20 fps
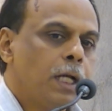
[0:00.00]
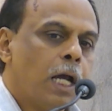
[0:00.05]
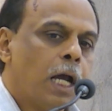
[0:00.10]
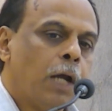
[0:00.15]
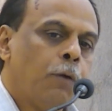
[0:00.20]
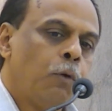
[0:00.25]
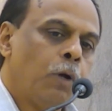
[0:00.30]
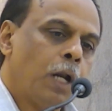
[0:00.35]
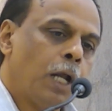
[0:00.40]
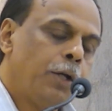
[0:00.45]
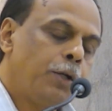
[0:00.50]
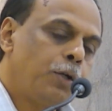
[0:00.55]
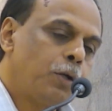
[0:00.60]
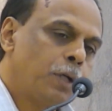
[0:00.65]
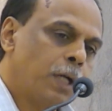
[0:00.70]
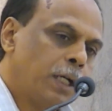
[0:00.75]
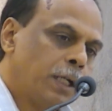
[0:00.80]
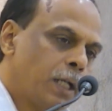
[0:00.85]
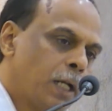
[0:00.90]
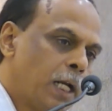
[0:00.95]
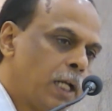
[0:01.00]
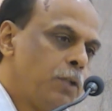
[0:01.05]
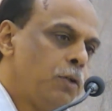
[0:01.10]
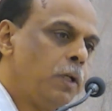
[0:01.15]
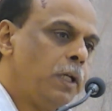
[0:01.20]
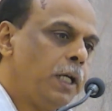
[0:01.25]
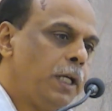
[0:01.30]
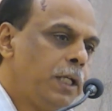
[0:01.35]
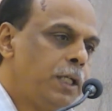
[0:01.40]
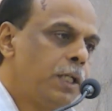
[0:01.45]
I would like to
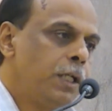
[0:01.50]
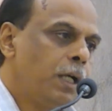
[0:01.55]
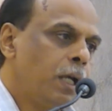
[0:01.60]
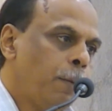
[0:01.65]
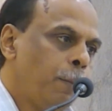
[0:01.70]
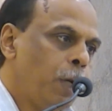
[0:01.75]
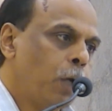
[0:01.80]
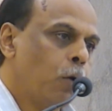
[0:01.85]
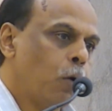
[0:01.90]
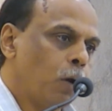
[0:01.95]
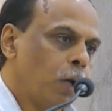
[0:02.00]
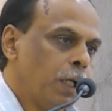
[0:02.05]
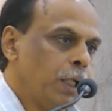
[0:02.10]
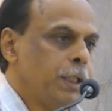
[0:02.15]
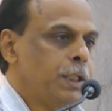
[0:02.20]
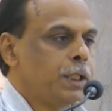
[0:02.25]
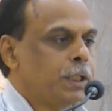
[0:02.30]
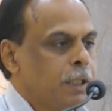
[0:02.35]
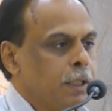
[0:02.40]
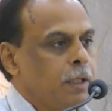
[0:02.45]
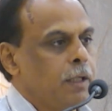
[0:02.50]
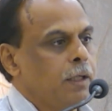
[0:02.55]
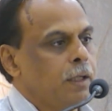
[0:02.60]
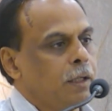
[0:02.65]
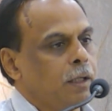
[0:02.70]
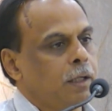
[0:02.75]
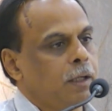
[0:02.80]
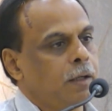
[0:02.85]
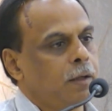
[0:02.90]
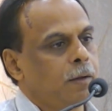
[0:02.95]
congratulate MA College
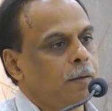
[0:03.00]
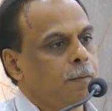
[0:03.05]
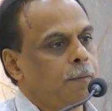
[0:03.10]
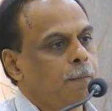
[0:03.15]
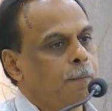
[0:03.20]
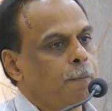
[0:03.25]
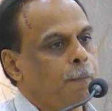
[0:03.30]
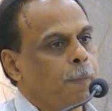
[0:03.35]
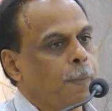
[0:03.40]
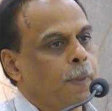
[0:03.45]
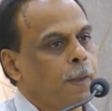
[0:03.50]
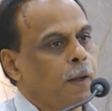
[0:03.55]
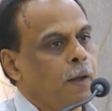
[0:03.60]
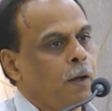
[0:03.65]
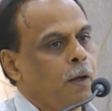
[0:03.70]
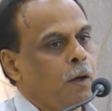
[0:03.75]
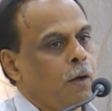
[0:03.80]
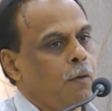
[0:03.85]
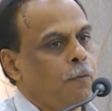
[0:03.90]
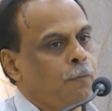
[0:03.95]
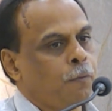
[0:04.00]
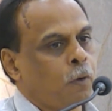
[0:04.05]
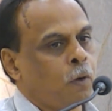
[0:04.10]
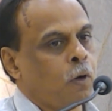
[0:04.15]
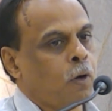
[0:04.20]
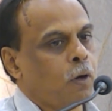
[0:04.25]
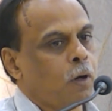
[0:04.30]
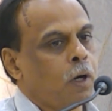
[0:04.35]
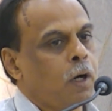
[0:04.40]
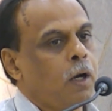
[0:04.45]

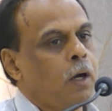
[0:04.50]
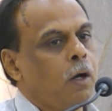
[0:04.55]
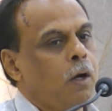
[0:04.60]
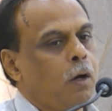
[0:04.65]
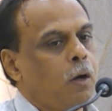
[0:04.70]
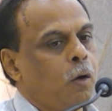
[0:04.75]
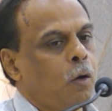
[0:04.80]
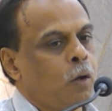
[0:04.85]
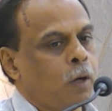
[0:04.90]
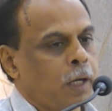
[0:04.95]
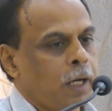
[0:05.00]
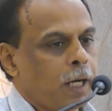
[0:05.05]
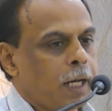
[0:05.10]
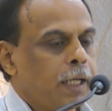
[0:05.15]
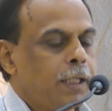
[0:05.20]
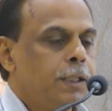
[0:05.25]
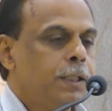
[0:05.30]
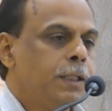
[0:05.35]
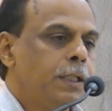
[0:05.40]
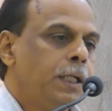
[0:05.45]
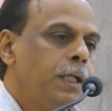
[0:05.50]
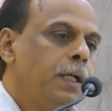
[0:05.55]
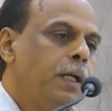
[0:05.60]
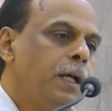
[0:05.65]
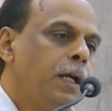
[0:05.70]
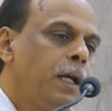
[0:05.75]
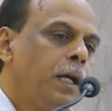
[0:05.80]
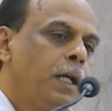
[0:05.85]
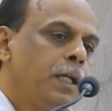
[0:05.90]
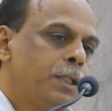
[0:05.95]
for organizing
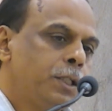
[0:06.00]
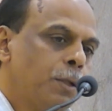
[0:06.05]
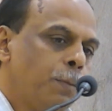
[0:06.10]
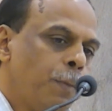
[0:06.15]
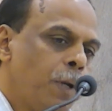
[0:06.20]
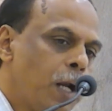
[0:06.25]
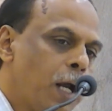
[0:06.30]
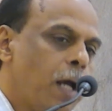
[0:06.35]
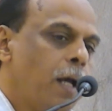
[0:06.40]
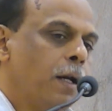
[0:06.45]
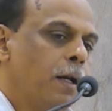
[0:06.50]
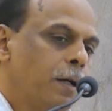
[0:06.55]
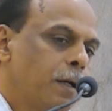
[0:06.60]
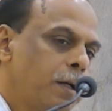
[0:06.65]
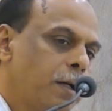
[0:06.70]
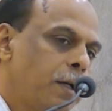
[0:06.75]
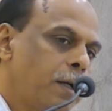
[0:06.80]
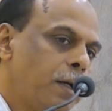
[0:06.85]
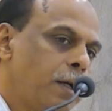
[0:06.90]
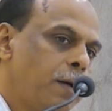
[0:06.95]
a seminar